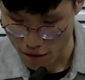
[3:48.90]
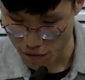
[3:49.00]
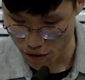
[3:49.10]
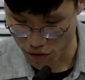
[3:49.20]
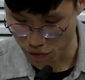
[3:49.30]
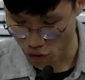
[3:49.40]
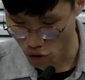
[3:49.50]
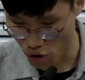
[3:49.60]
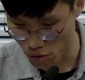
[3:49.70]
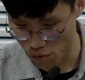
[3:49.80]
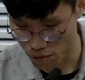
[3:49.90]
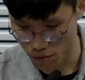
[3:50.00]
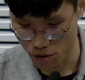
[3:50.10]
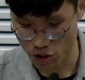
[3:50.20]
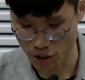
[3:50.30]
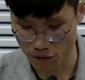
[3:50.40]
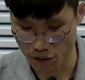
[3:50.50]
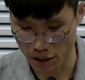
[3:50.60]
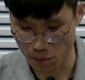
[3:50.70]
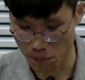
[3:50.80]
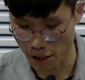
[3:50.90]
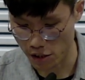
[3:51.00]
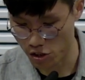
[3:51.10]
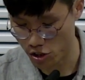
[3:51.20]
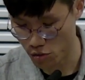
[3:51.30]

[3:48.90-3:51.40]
verse 4, which you can find on page